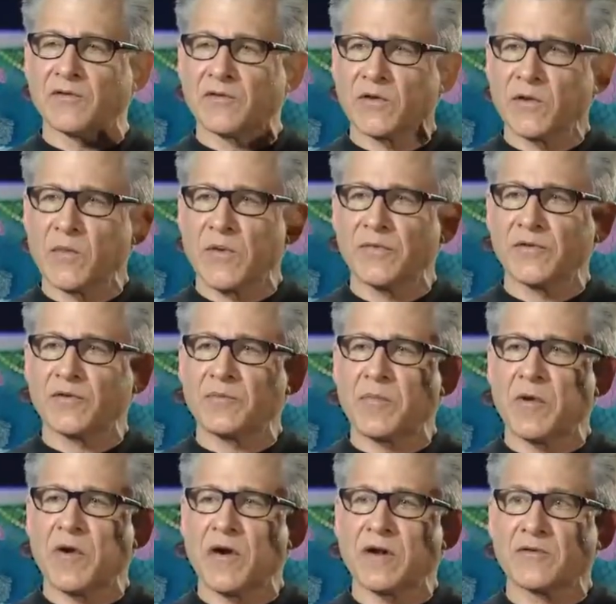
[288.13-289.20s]
So you want this
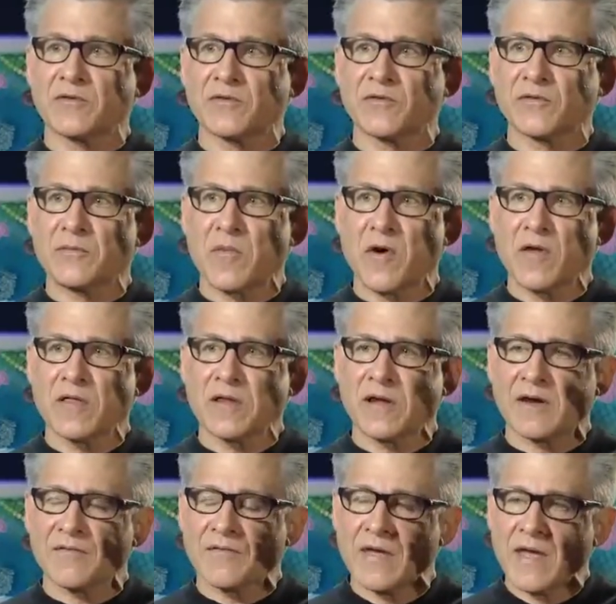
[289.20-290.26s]
particle small
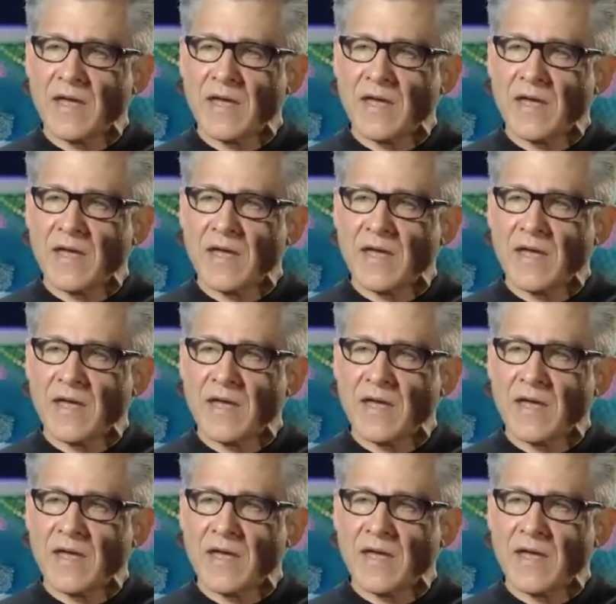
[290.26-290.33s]
enough